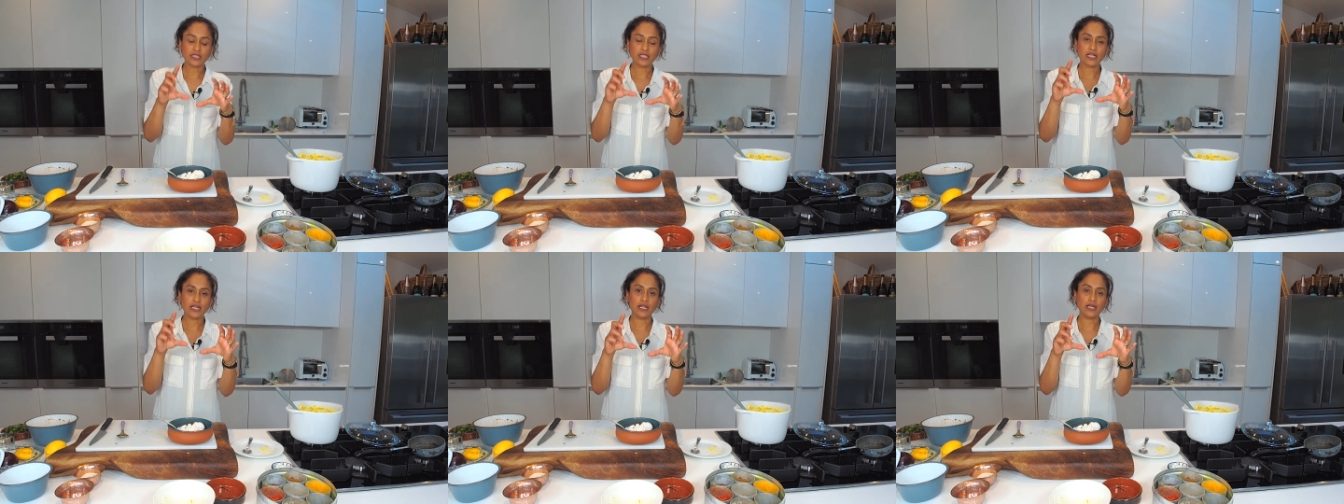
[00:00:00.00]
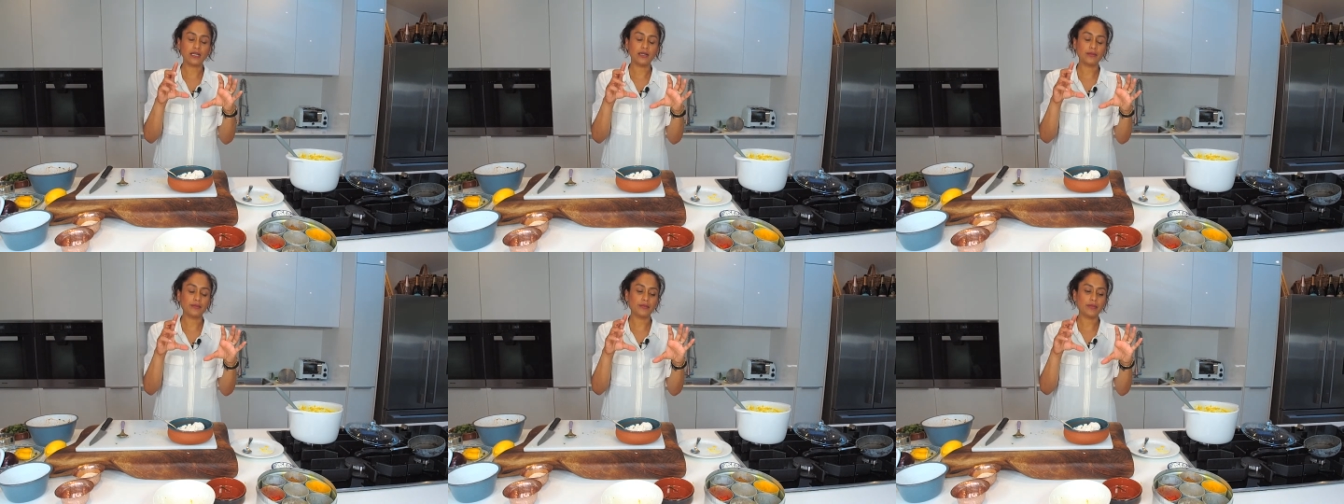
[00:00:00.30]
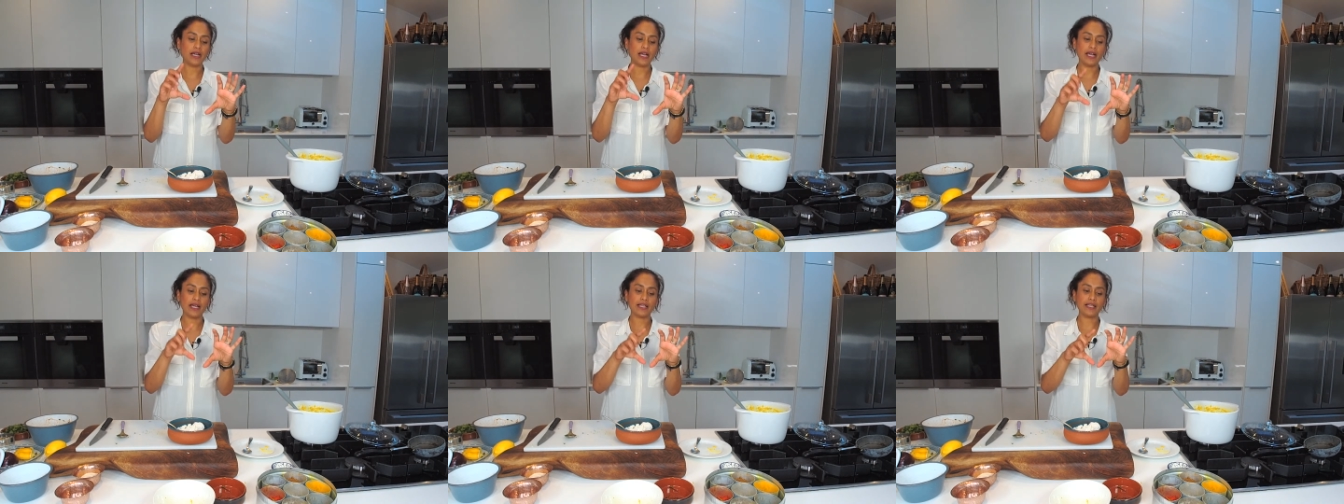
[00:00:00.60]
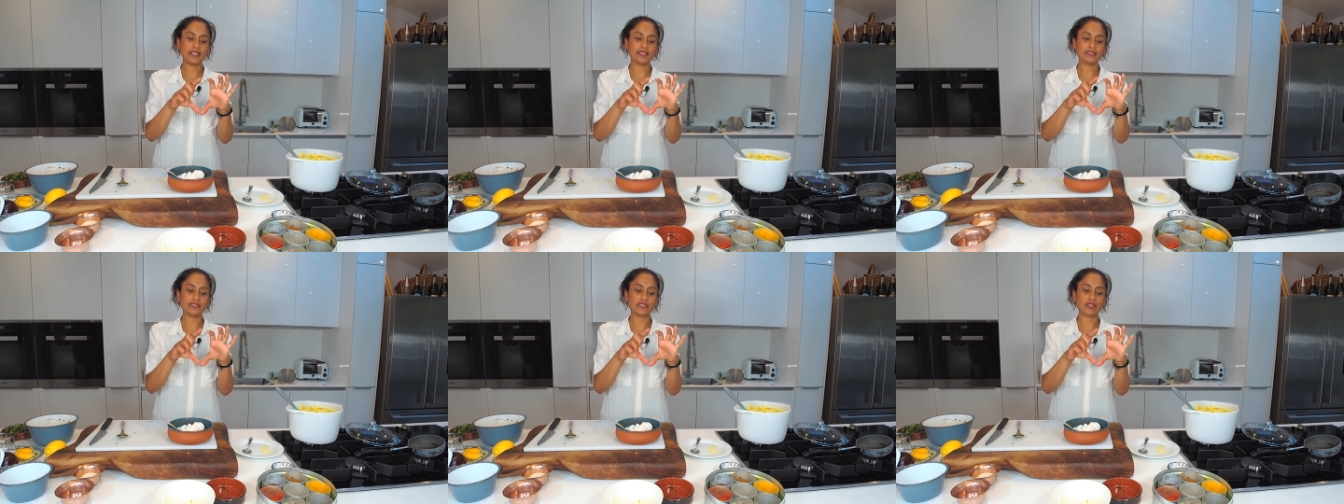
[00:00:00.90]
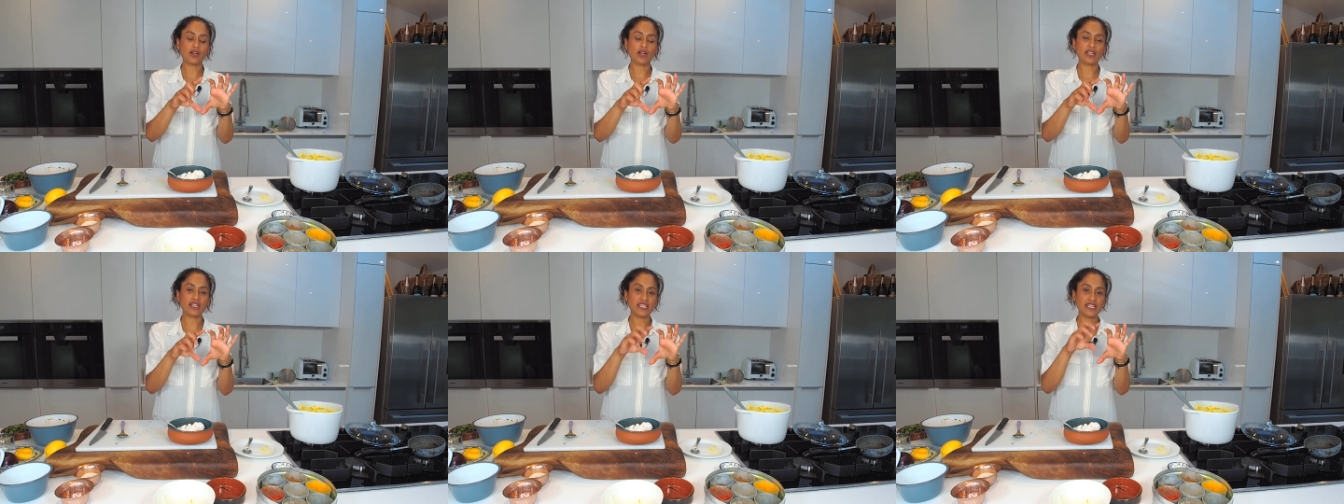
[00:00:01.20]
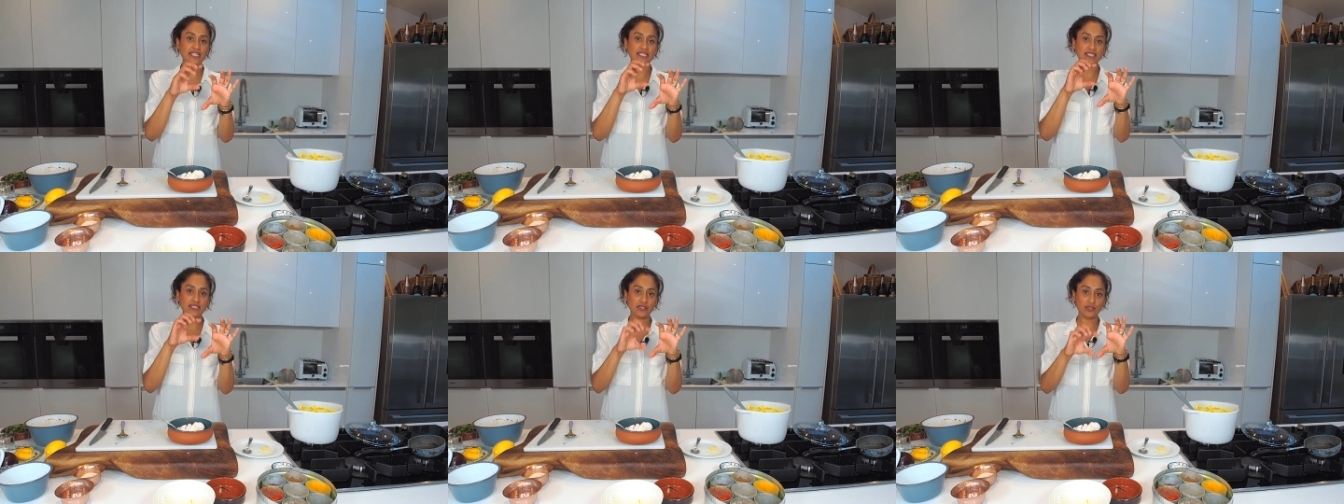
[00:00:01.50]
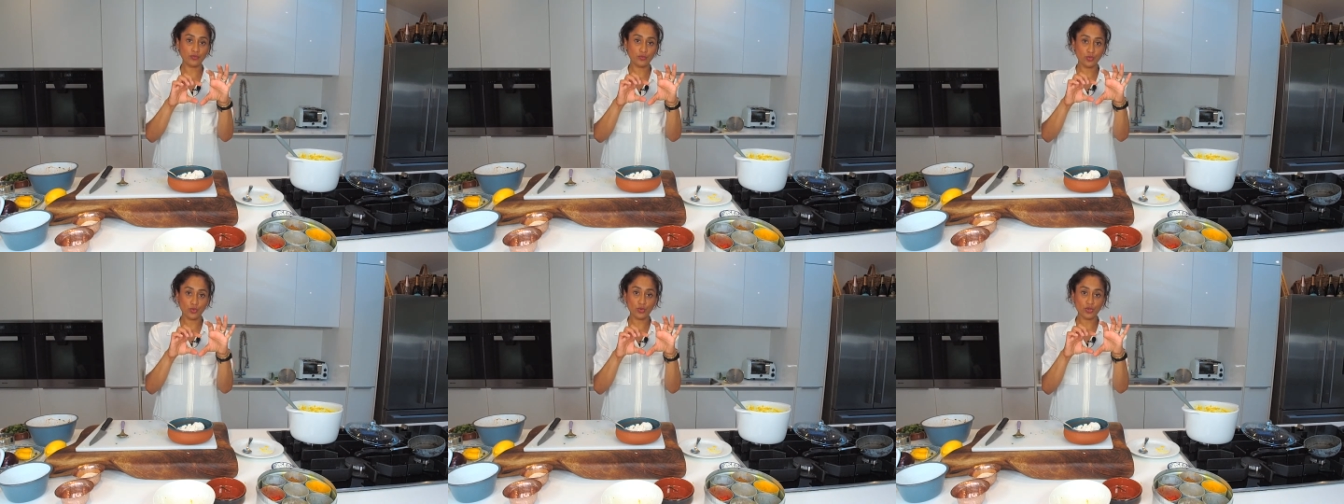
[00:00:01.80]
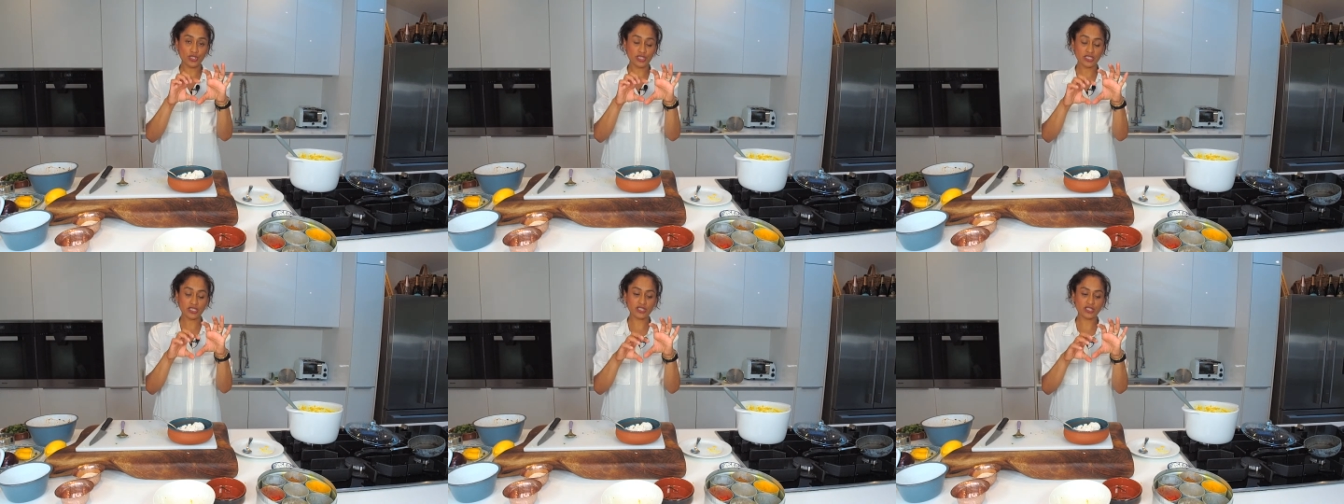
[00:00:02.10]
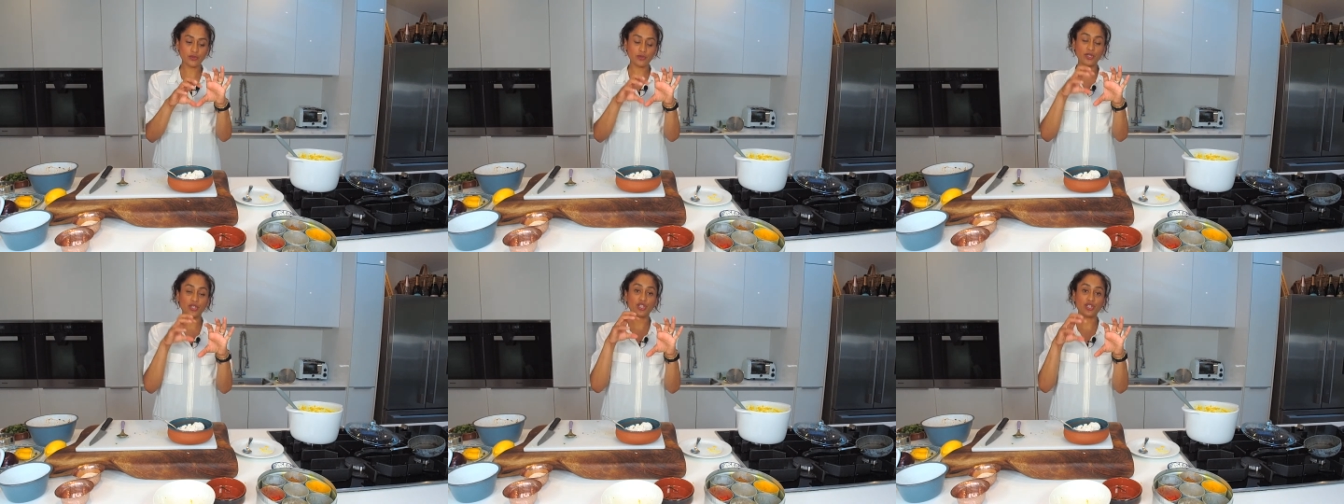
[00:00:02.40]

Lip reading: and I needed the water, so I